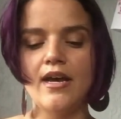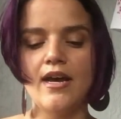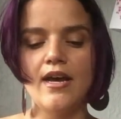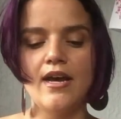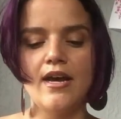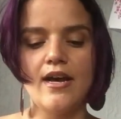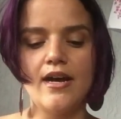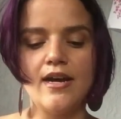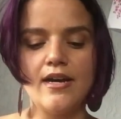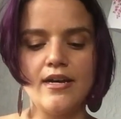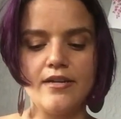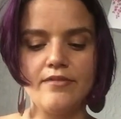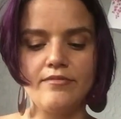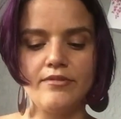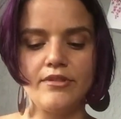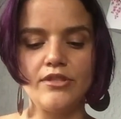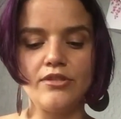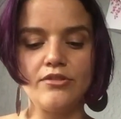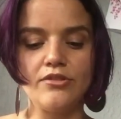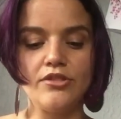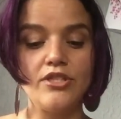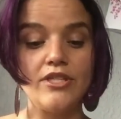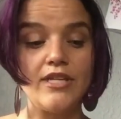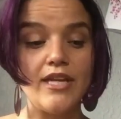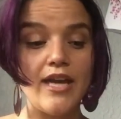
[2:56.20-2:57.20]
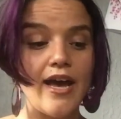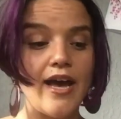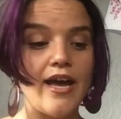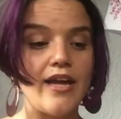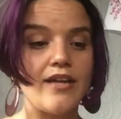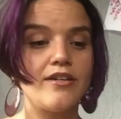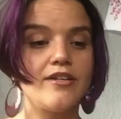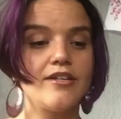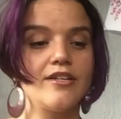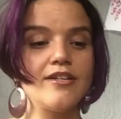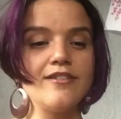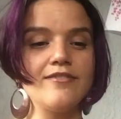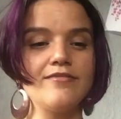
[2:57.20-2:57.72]
And so she had
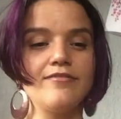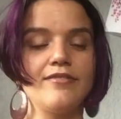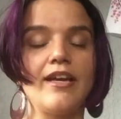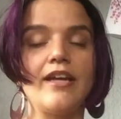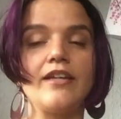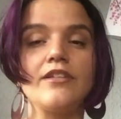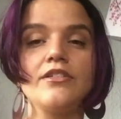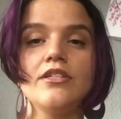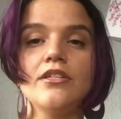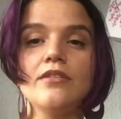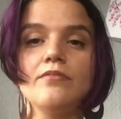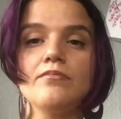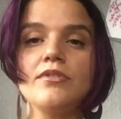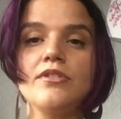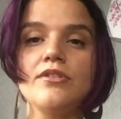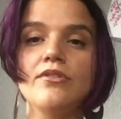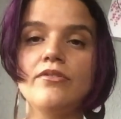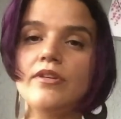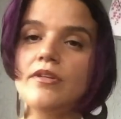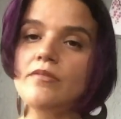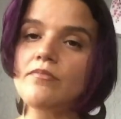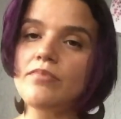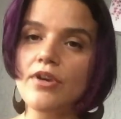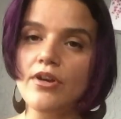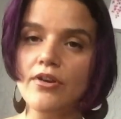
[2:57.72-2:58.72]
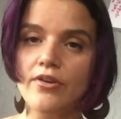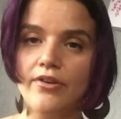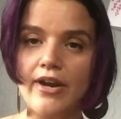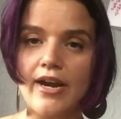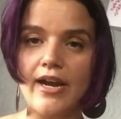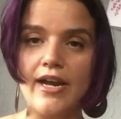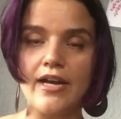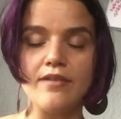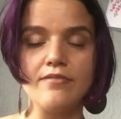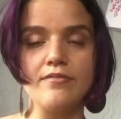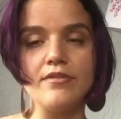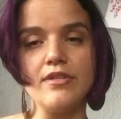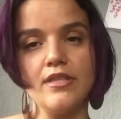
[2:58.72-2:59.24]
her flagship sewing
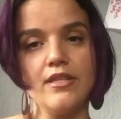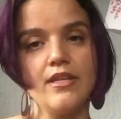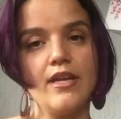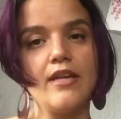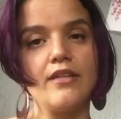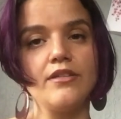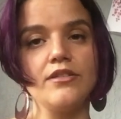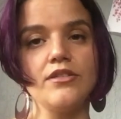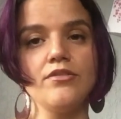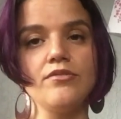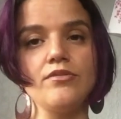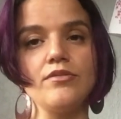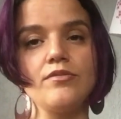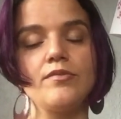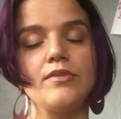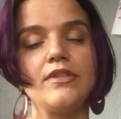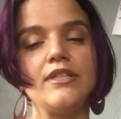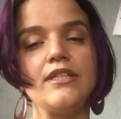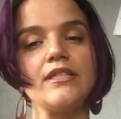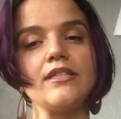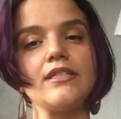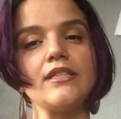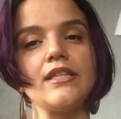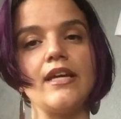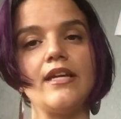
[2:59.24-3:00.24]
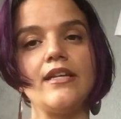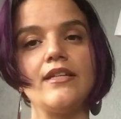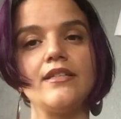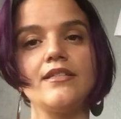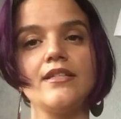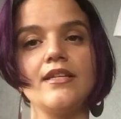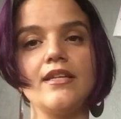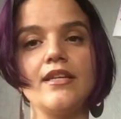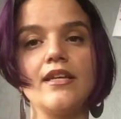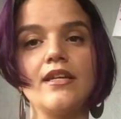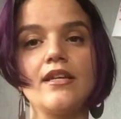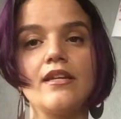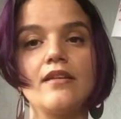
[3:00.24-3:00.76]
program, and she was really excited
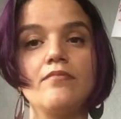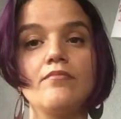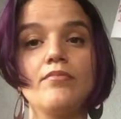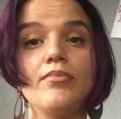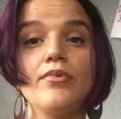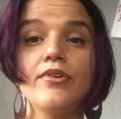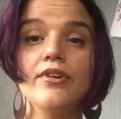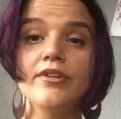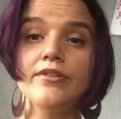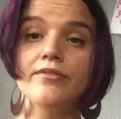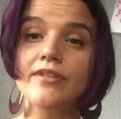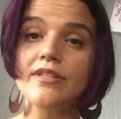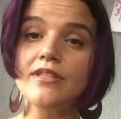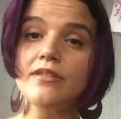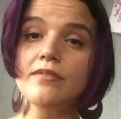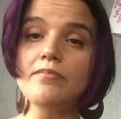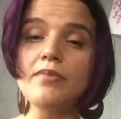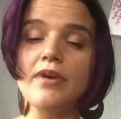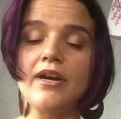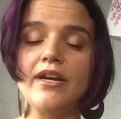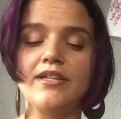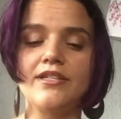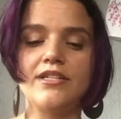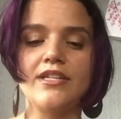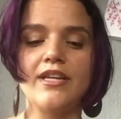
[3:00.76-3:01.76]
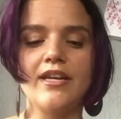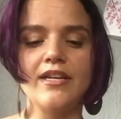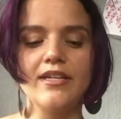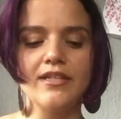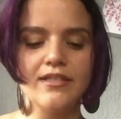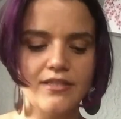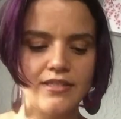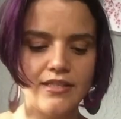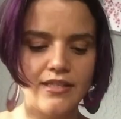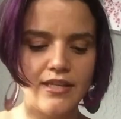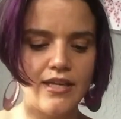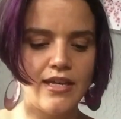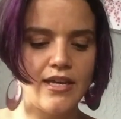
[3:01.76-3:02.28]
to get on board with the project.